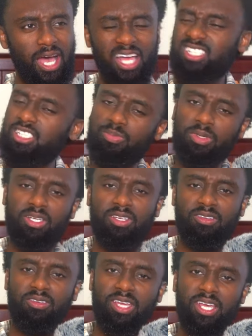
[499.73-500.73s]
I just
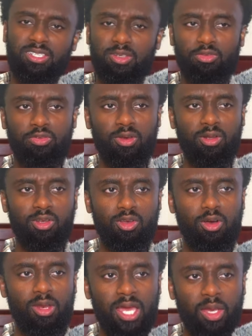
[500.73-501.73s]
begin to feel a
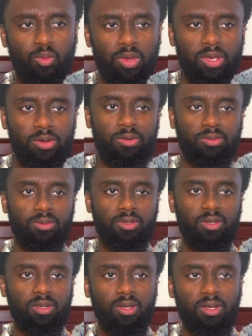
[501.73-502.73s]
little like weird.
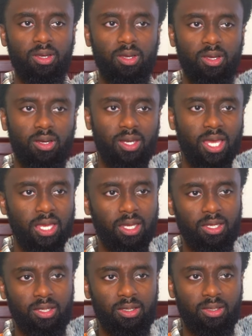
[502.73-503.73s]
Like,
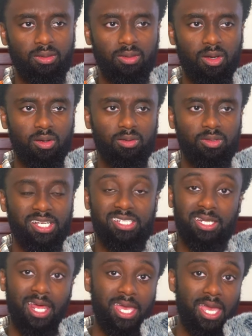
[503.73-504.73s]
you know, it's
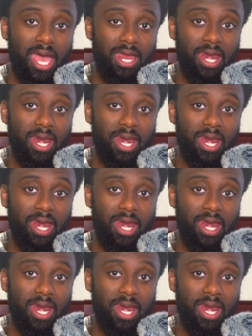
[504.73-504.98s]
late at